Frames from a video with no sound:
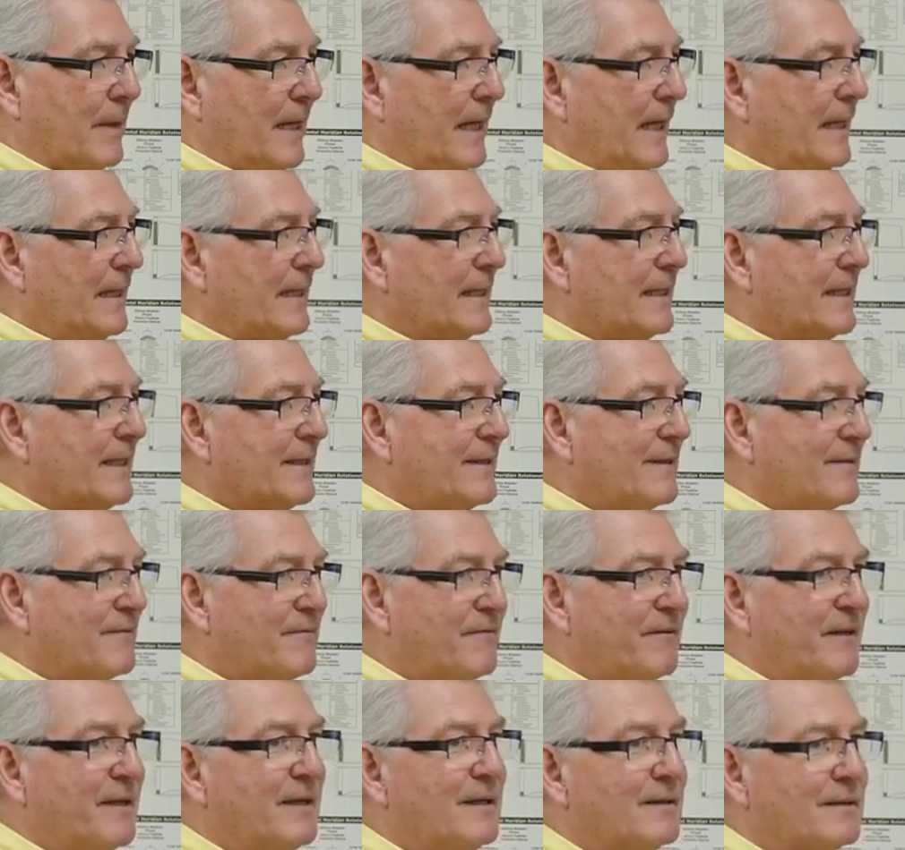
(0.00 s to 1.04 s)
he did it in the
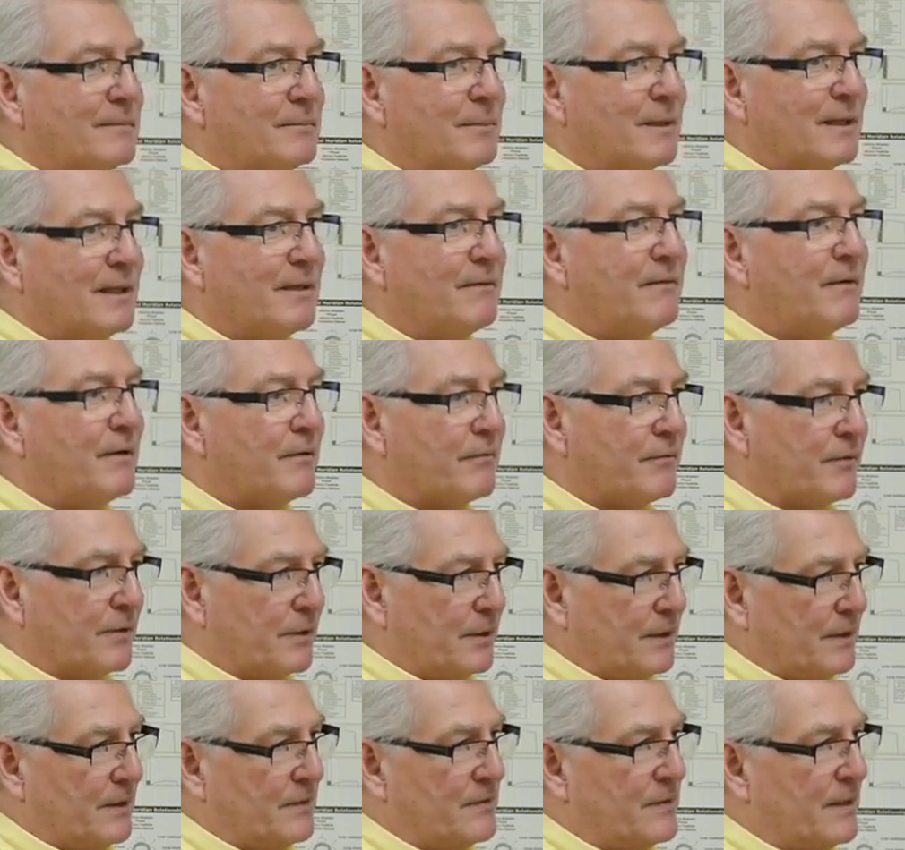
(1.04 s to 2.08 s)
field in Bolivia, for
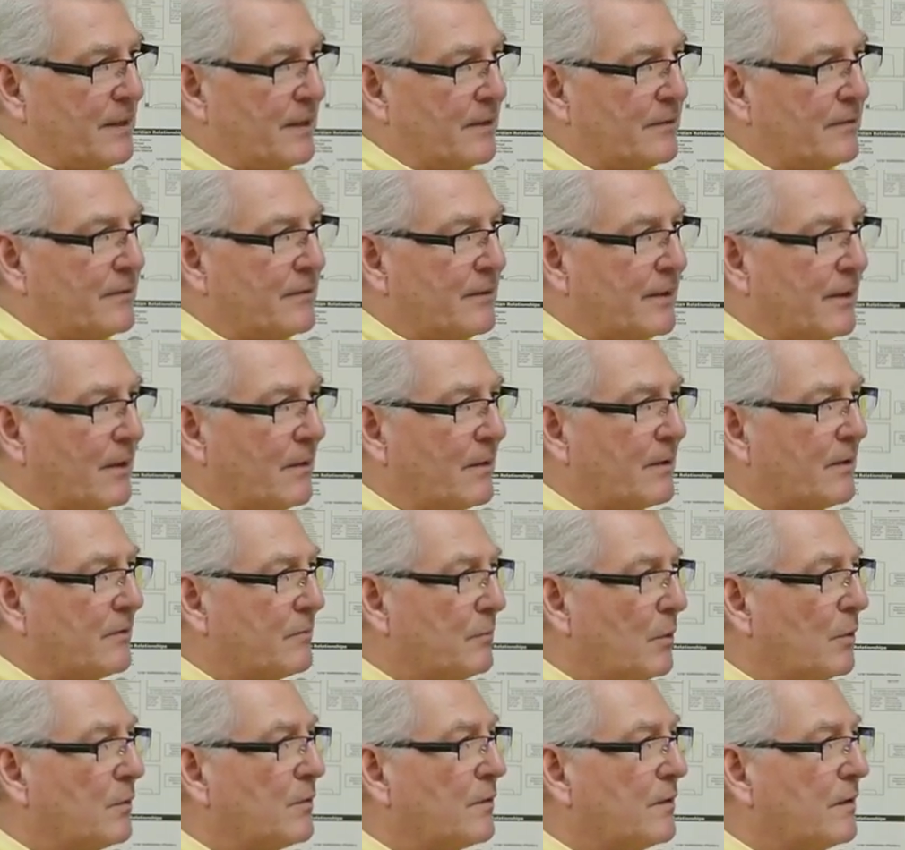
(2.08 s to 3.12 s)
goodness sakes, you know, because
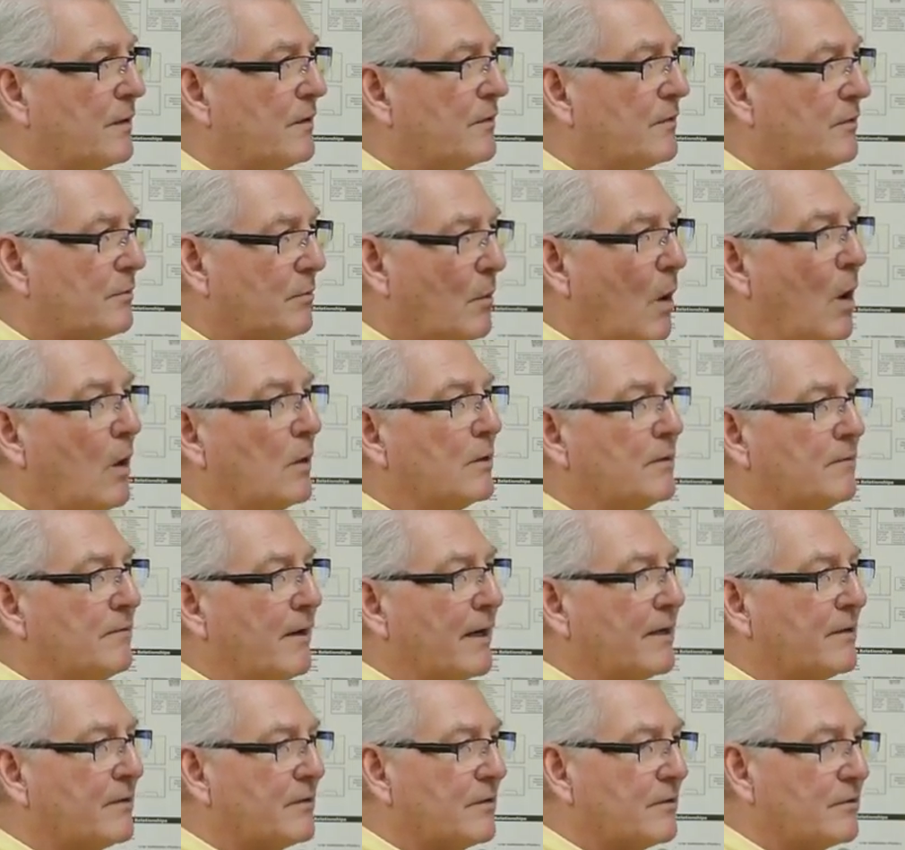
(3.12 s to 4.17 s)
most of these small
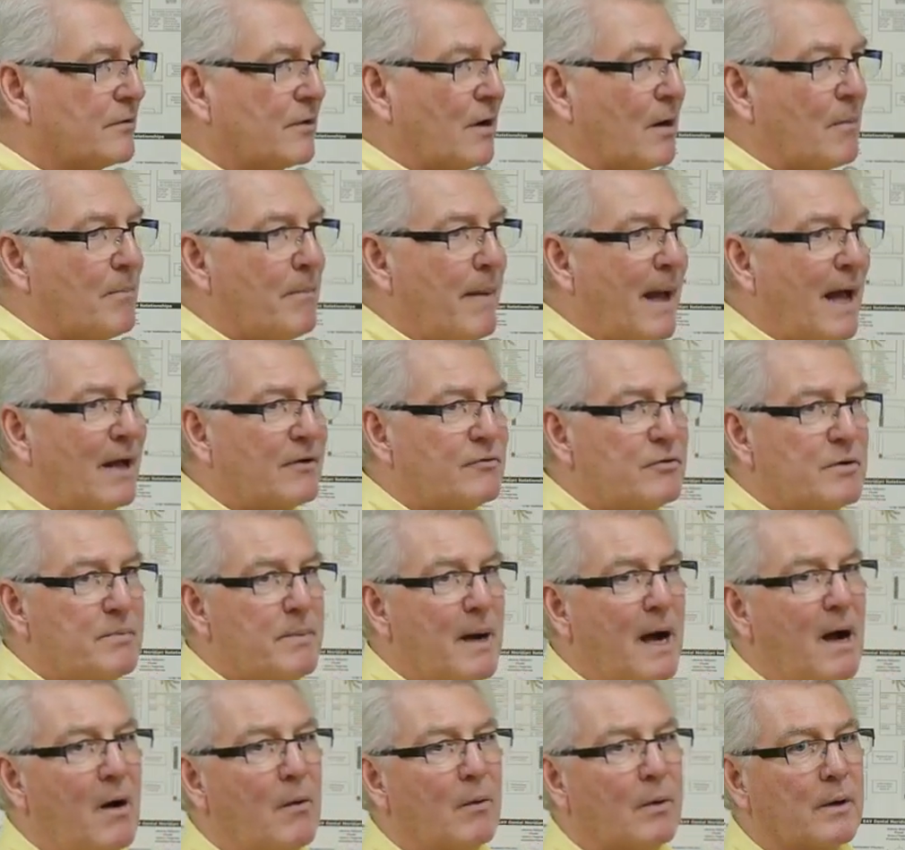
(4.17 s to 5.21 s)
devices are battery
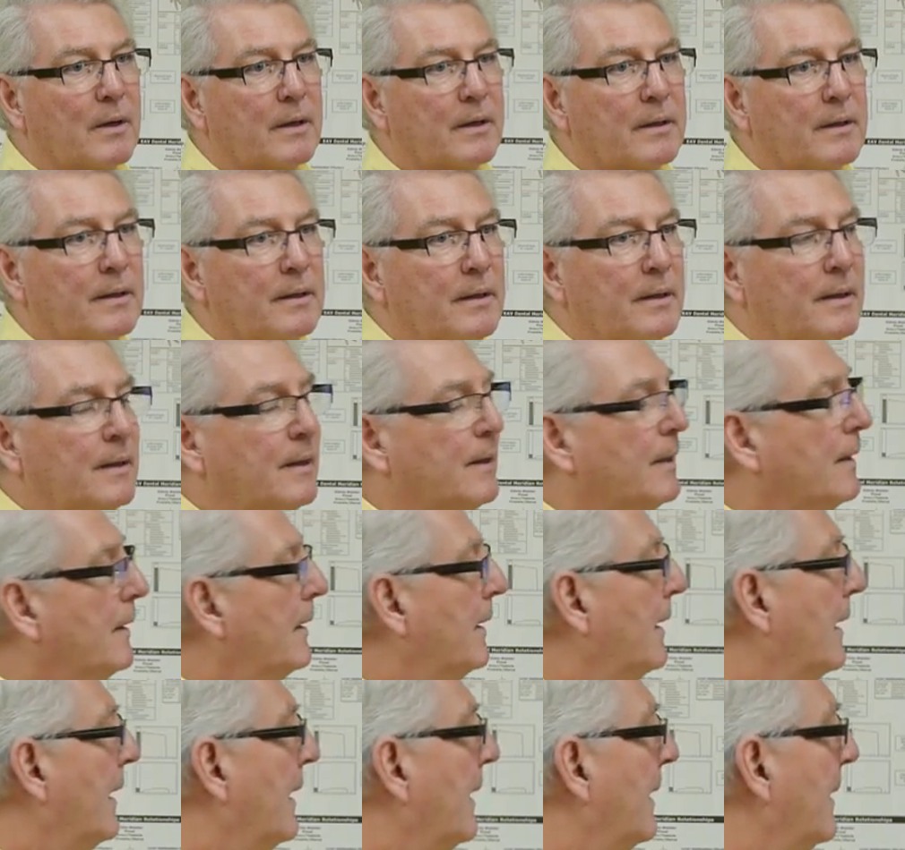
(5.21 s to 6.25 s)
powered.
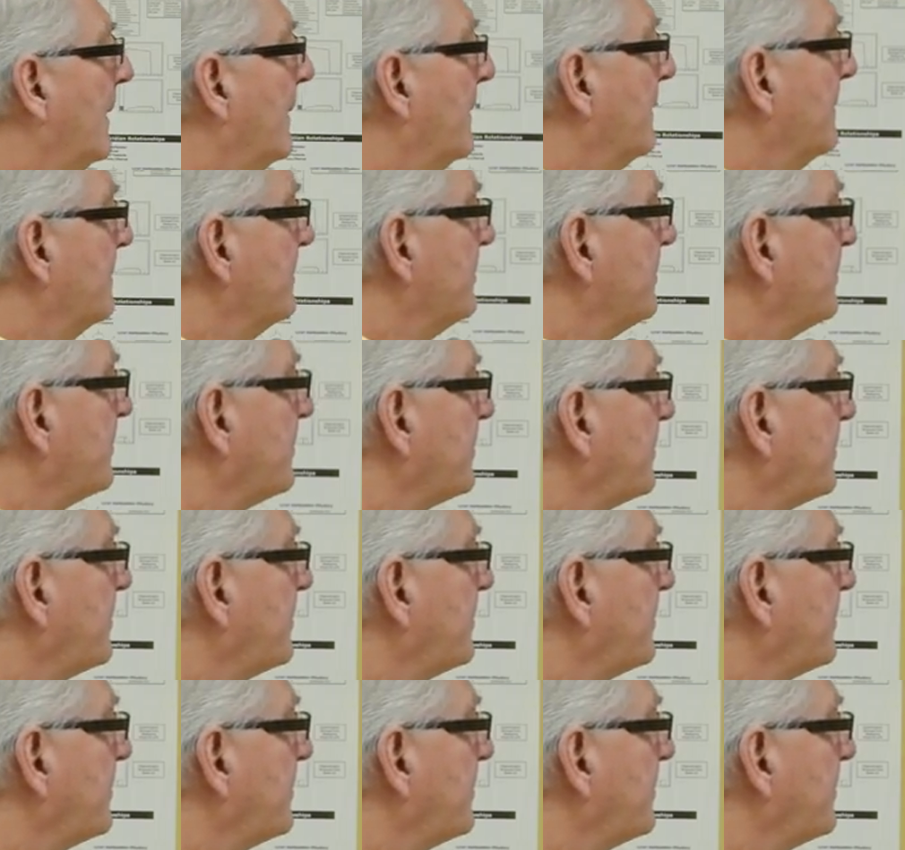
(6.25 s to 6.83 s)
Um,